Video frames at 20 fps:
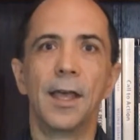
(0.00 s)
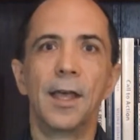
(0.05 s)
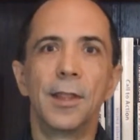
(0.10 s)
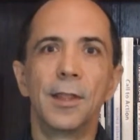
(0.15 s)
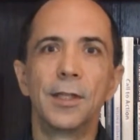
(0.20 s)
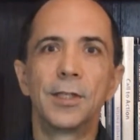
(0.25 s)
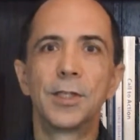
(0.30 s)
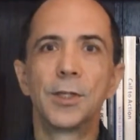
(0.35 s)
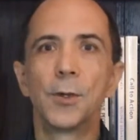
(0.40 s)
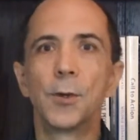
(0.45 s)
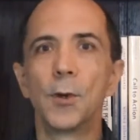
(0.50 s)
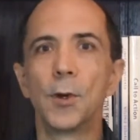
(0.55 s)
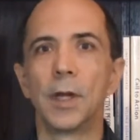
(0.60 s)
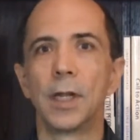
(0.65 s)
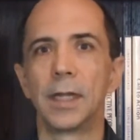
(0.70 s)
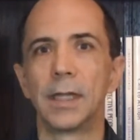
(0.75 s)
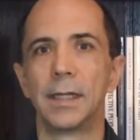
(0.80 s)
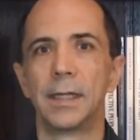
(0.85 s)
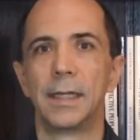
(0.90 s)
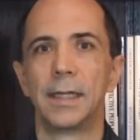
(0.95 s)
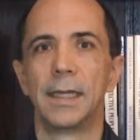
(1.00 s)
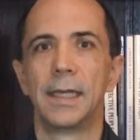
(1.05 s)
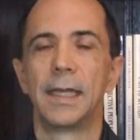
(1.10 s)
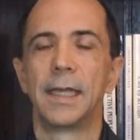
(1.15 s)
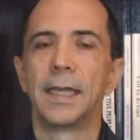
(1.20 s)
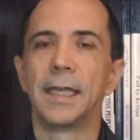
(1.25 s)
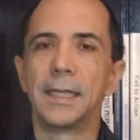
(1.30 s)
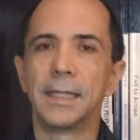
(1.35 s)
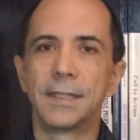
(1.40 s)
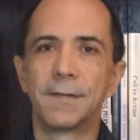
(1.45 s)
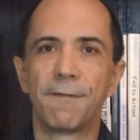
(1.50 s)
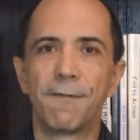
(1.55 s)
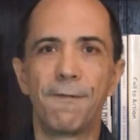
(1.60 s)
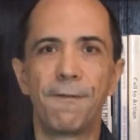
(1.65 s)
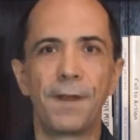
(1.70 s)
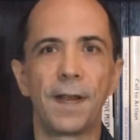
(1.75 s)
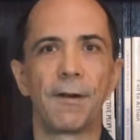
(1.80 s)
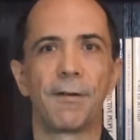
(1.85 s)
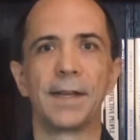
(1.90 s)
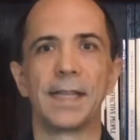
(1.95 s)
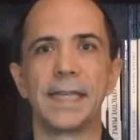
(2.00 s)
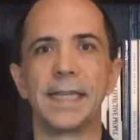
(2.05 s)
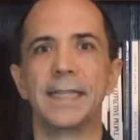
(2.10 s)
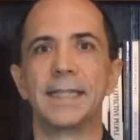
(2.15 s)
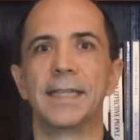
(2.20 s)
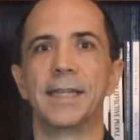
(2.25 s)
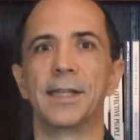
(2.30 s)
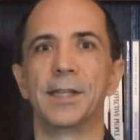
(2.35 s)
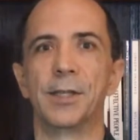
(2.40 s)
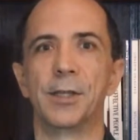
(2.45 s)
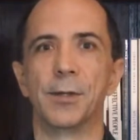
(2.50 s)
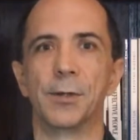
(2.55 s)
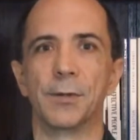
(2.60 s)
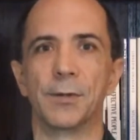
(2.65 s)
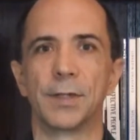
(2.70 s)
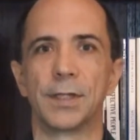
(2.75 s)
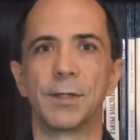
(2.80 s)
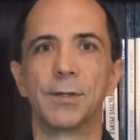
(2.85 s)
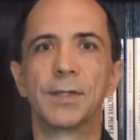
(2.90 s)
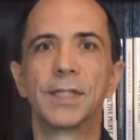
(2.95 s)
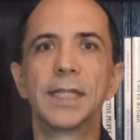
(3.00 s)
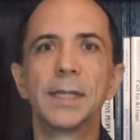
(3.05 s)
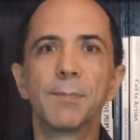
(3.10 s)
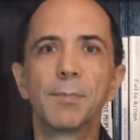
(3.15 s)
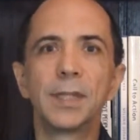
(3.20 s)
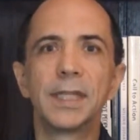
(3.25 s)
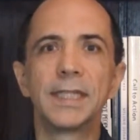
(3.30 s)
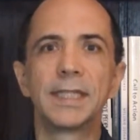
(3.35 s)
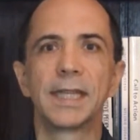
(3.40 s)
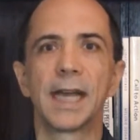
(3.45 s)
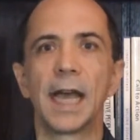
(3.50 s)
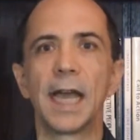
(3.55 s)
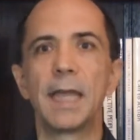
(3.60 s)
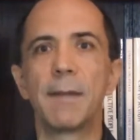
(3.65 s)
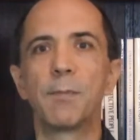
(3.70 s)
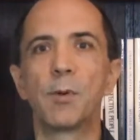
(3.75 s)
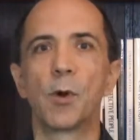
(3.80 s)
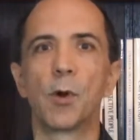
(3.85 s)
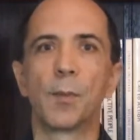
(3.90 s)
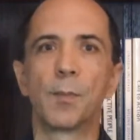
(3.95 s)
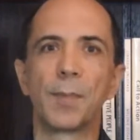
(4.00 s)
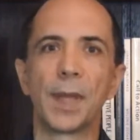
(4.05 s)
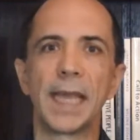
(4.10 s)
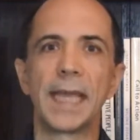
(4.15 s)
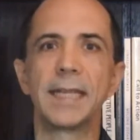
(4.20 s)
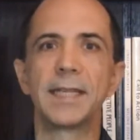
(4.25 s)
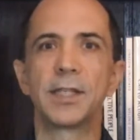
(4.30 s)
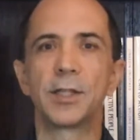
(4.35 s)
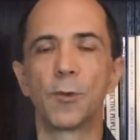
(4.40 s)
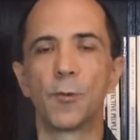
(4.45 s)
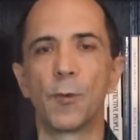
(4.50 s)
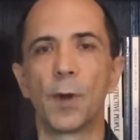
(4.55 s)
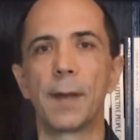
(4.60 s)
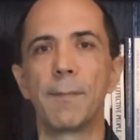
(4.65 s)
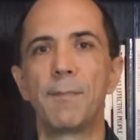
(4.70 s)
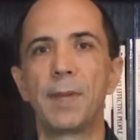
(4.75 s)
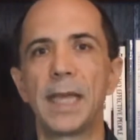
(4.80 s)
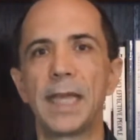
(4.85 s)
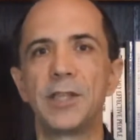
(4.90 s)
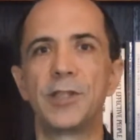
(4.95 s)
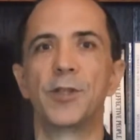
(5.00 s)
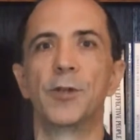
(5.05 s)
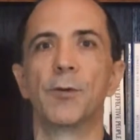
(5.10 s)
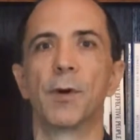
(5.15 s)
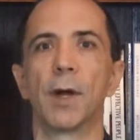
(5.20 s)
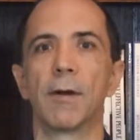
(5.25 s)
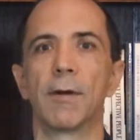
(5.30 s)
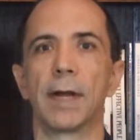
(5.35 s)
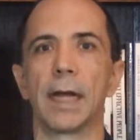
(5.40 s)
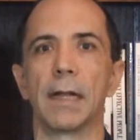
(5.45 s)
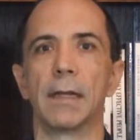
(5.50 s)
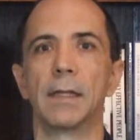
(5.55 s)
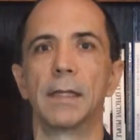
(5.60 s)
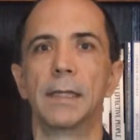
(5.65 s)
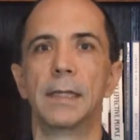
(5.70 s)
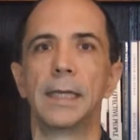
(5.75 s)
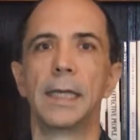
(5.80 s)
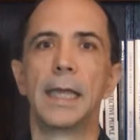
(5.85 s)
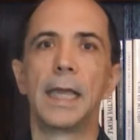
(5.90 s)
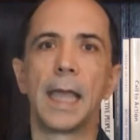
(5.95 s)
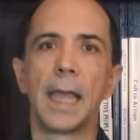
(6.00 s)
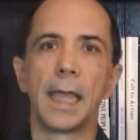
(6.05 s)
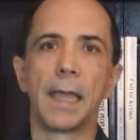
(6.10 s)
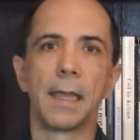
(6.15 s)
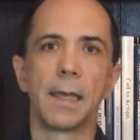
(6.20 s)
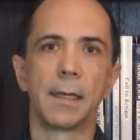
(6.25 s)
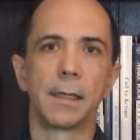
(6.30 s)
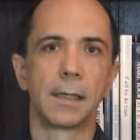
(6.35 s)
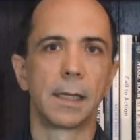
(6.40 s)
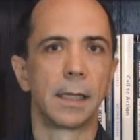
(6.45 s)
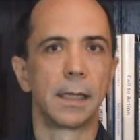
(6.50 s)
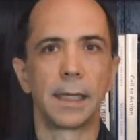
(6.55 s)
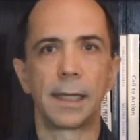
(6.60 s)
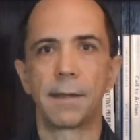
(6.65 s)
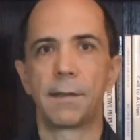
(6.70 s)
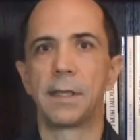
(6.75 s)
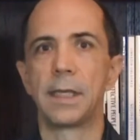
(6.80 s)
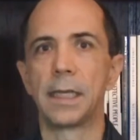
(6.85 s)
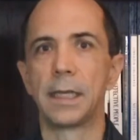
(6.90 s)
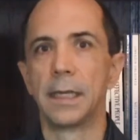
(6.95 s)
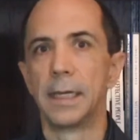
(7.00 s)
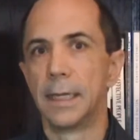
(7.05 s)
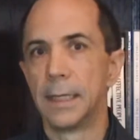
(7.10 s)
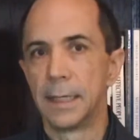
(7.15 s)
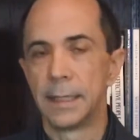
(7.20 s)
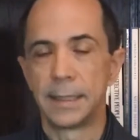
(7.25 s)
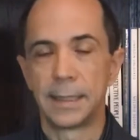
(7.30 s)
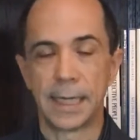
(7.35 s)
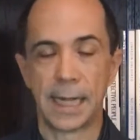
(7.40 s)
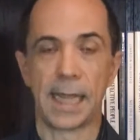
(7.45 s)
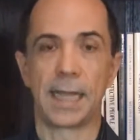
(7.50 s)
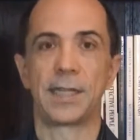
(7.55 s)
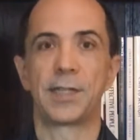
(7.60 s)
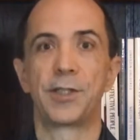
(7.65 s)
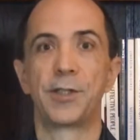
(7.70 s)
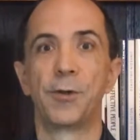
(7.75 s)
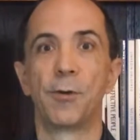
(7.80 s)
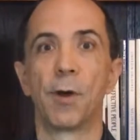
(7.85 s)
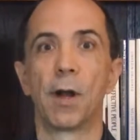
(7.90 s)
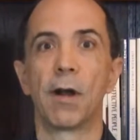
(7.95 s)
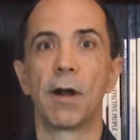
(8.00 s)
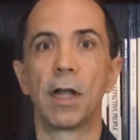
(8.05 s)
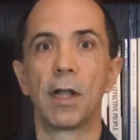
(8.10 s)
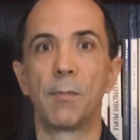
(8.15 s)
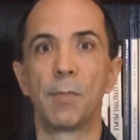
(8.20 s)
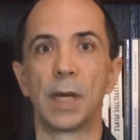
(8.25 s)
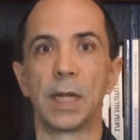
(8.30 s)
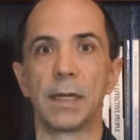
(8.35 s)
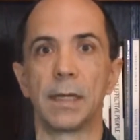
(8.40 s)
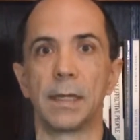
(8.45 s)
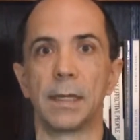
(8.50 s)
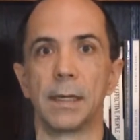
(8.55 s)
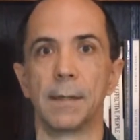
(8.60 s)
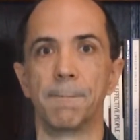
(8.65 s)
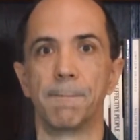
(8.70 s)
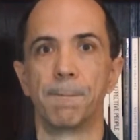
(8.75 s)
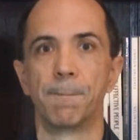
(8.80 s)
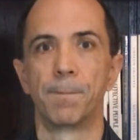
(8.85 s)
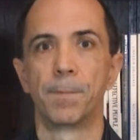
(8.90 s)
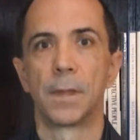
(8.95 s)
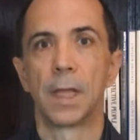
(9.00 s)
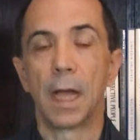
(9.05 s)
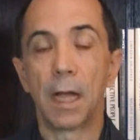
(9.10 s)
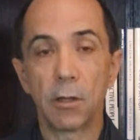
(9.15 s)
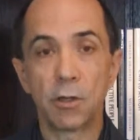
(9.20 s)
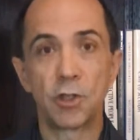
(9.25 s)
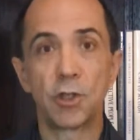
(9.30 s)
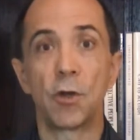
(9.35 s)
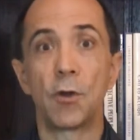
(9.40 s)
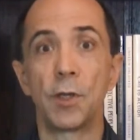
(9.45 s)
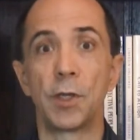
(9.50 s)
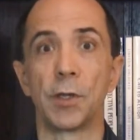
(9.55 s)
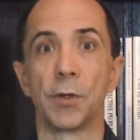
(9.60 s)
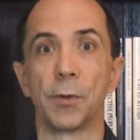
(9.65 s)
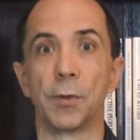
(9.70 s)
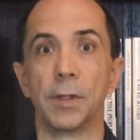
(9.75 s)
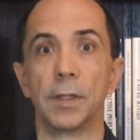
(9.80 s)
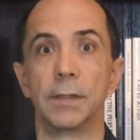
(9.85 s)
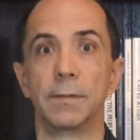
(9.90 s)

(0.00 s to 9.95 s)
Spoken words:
The tool is very easy to use. You simply type or paste the web page URL and click the Test URL button. I'll show you.